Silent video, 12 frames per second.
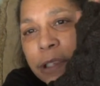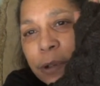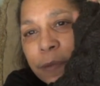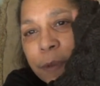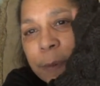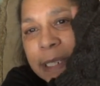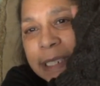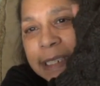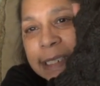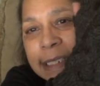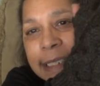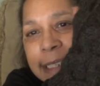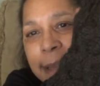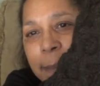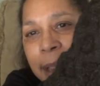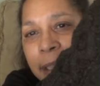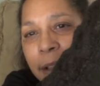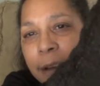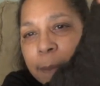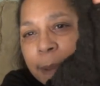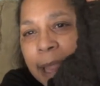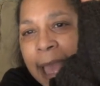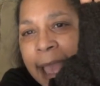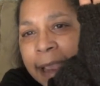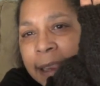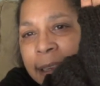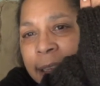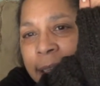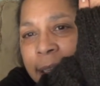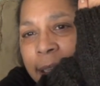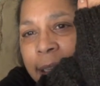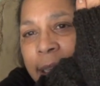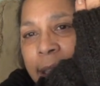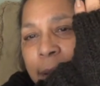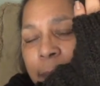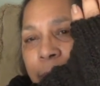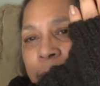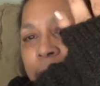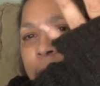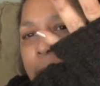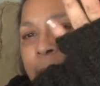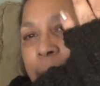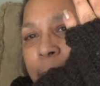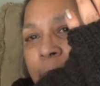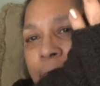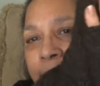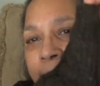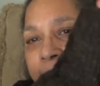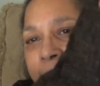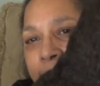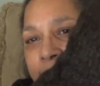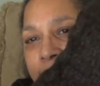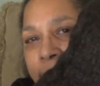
So from a distance they might look black, but they're not black.